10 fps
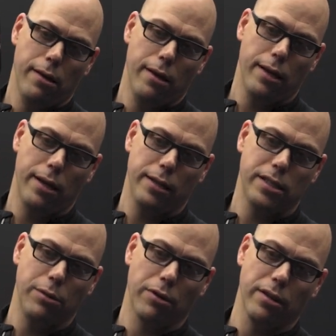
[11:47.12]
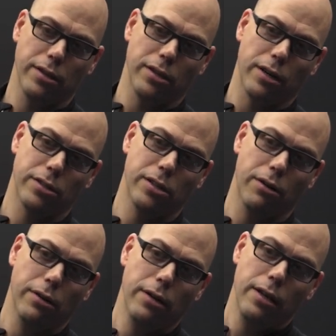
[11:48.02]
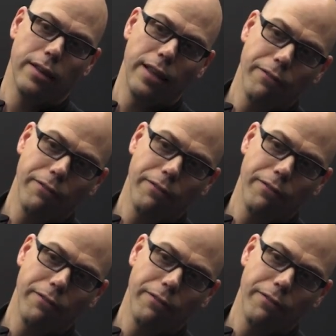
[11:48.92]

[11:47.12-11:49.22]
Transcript: and see where things are. So that